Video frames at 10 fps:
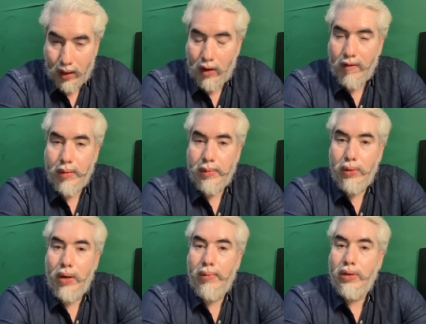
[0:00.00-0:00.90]
a lot of
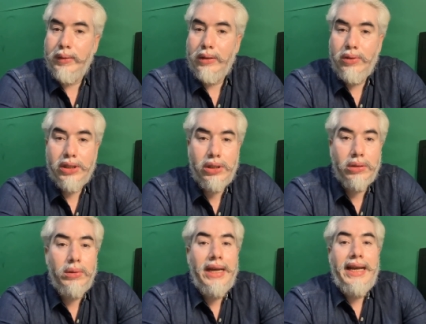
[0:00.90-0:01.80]
people do come to me to just
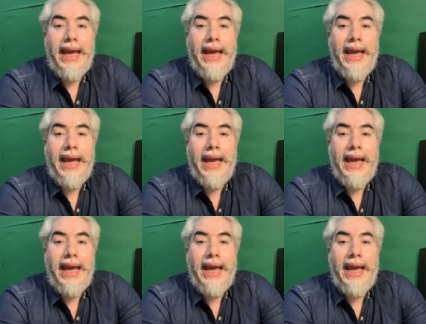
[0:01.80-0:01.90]
to